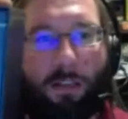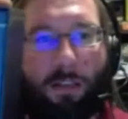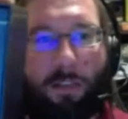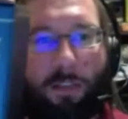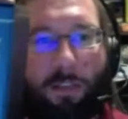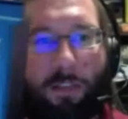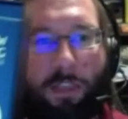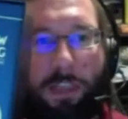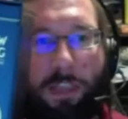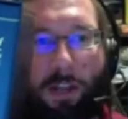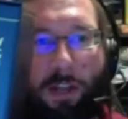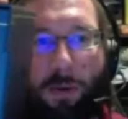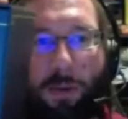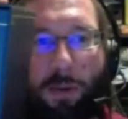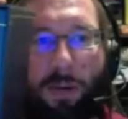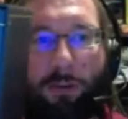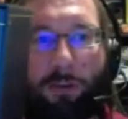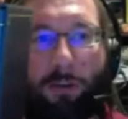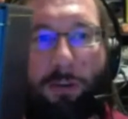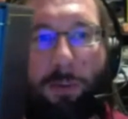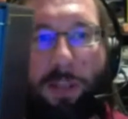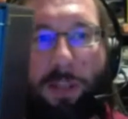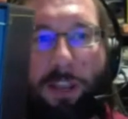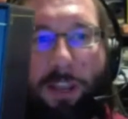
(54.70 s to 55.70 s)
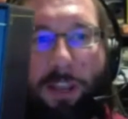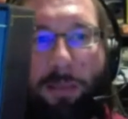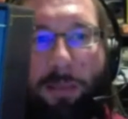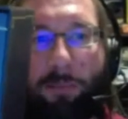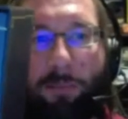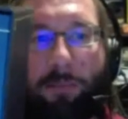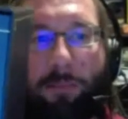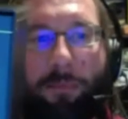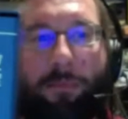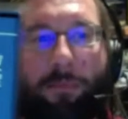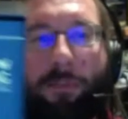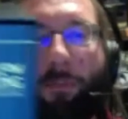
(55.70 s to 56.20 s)
the Yellow King role-playing game
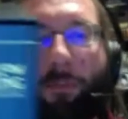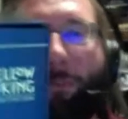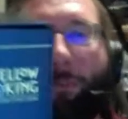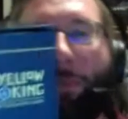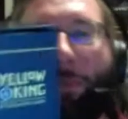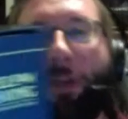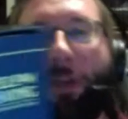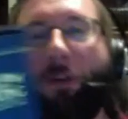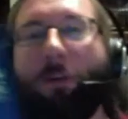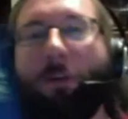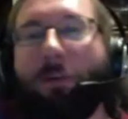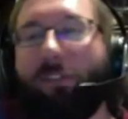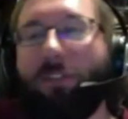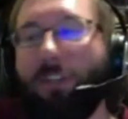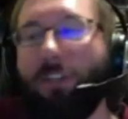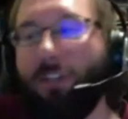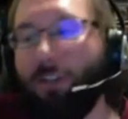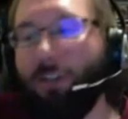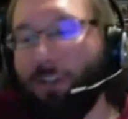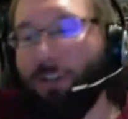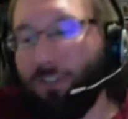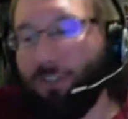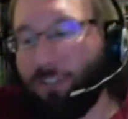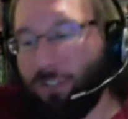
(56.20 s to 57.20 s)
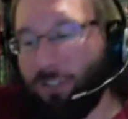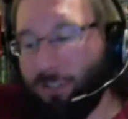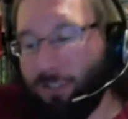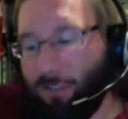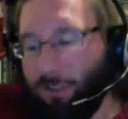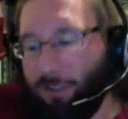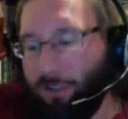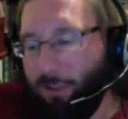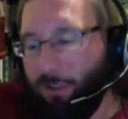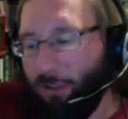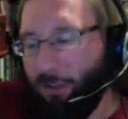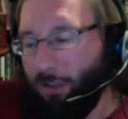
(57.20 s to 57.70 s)
by Robin D. Laws,
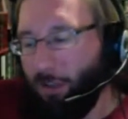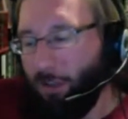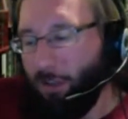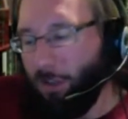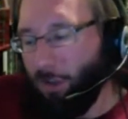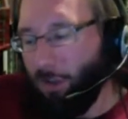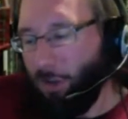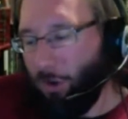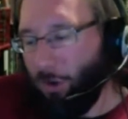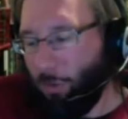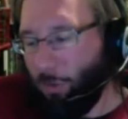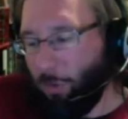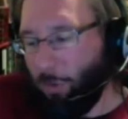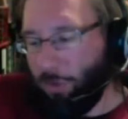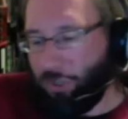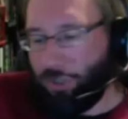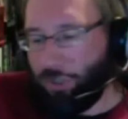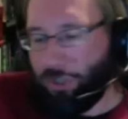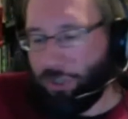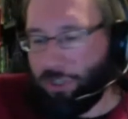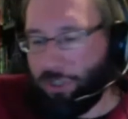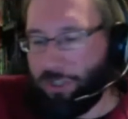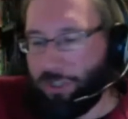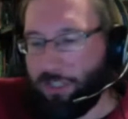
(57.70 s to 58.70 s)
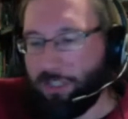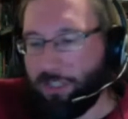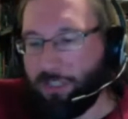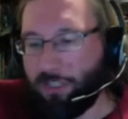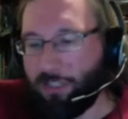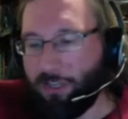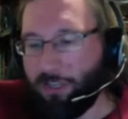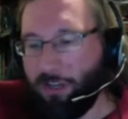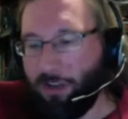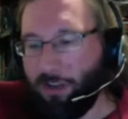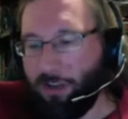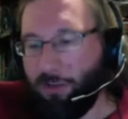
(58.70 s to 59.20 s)
which consists
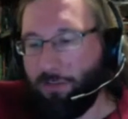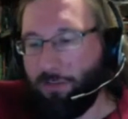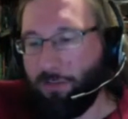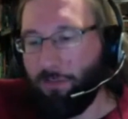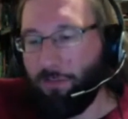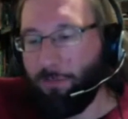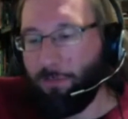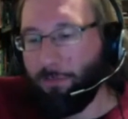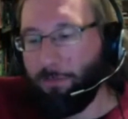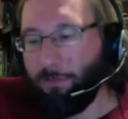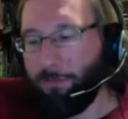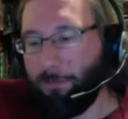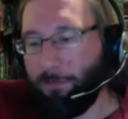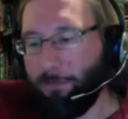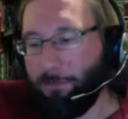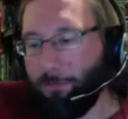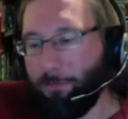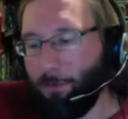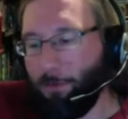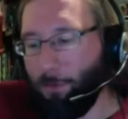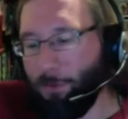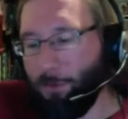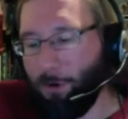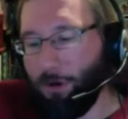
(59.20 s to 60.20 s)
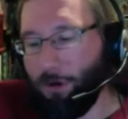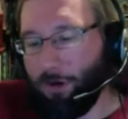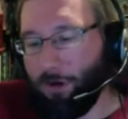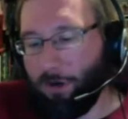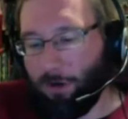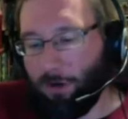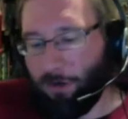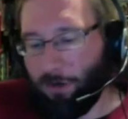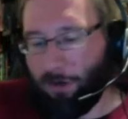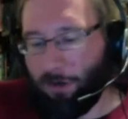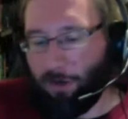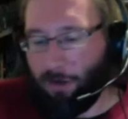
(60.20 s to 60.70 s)
of 4
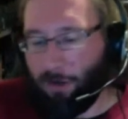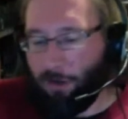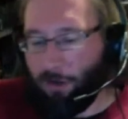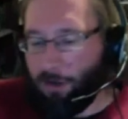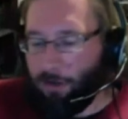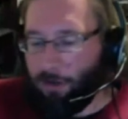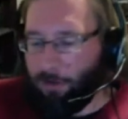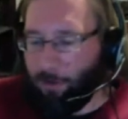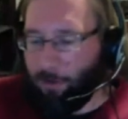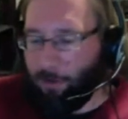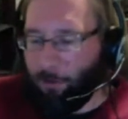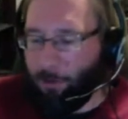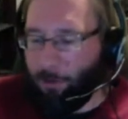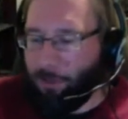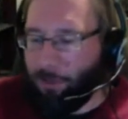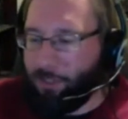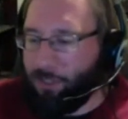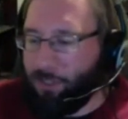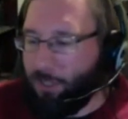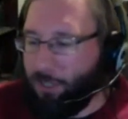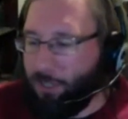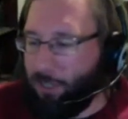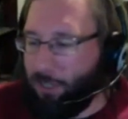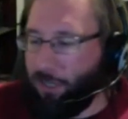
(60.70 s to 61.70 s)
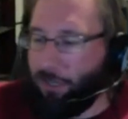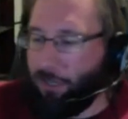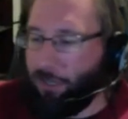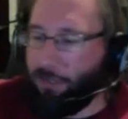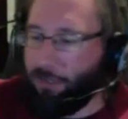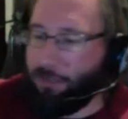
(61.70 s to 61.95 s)
lovely books in a